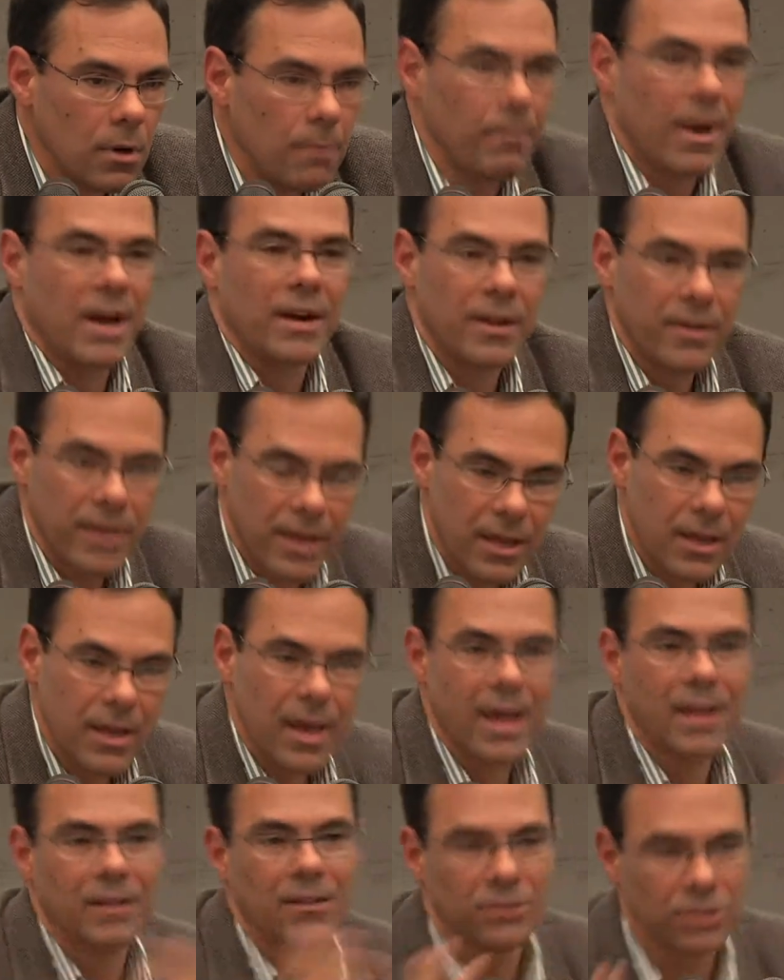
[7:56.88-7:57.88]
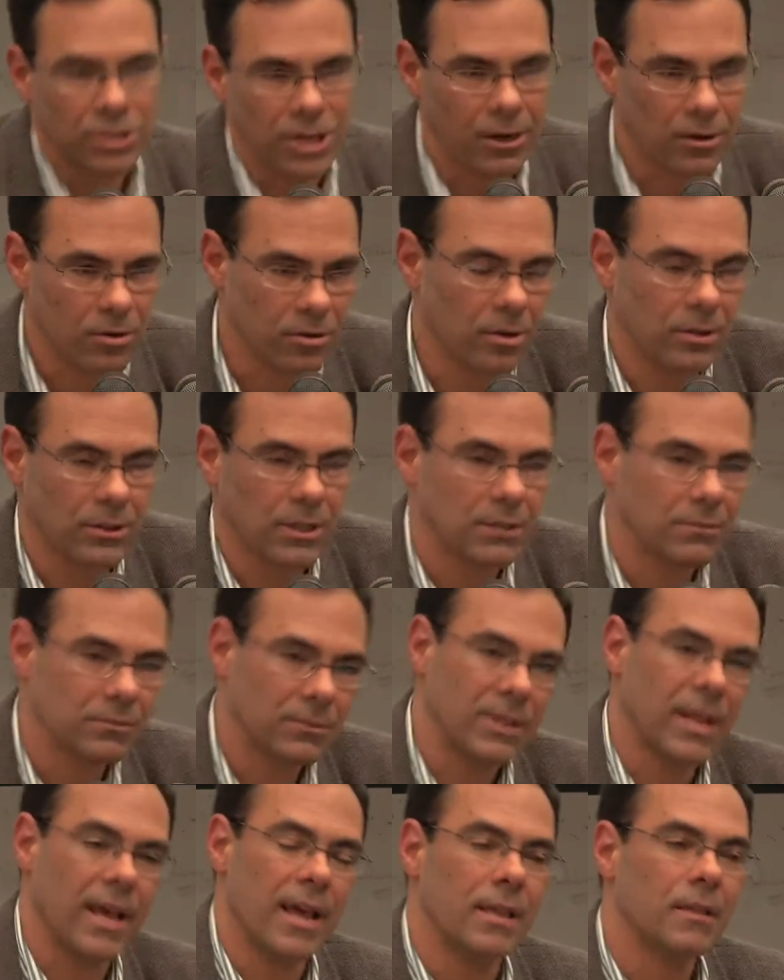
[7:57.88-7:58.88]
Mariri and Chacrona.
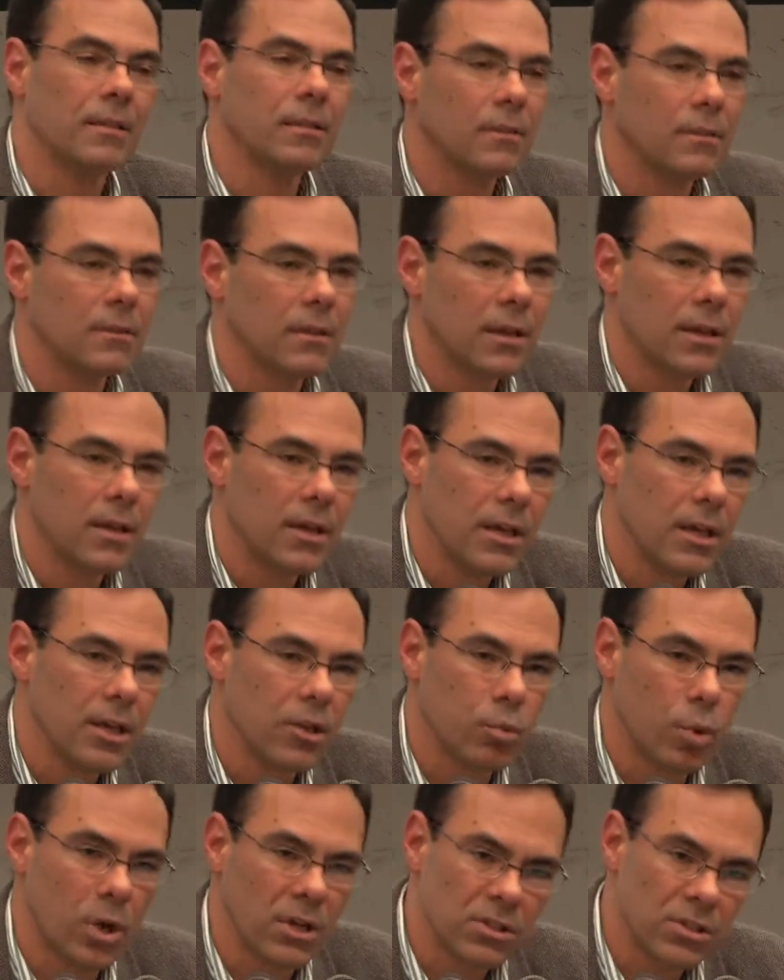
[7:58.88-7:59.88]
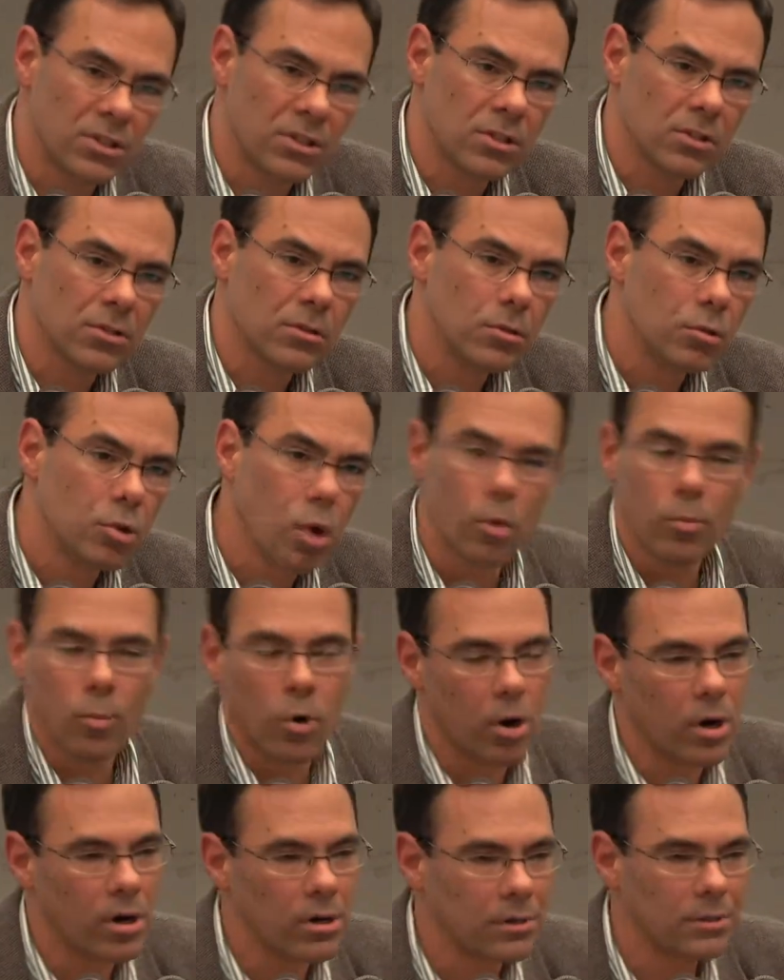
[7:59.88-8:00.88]
Then it was no
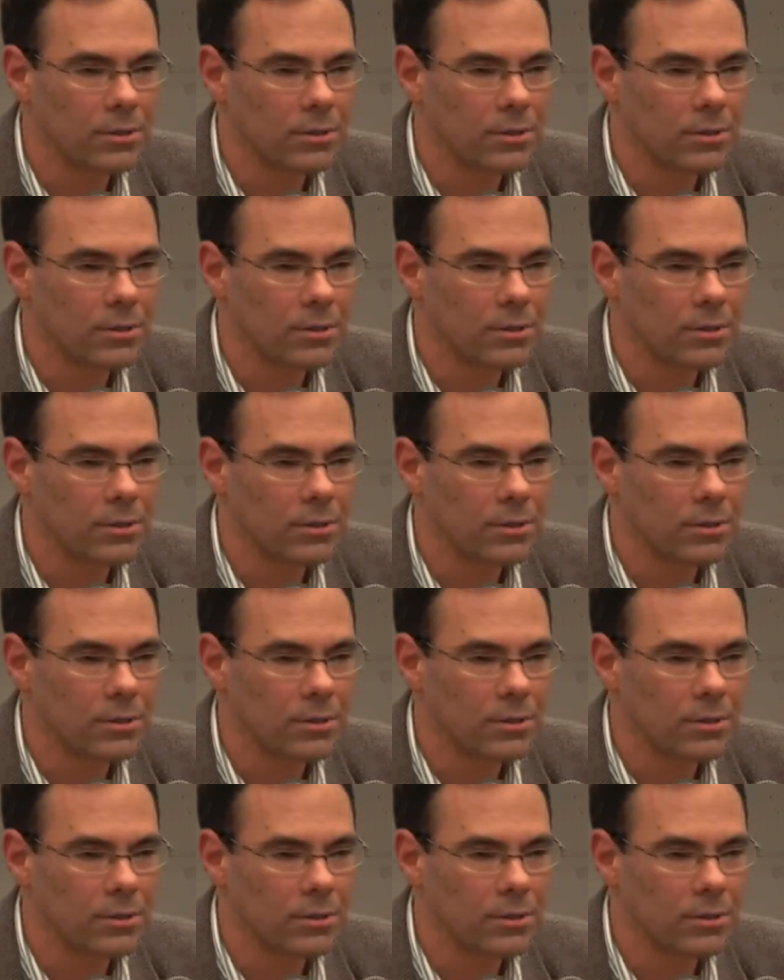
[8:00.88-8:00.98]
more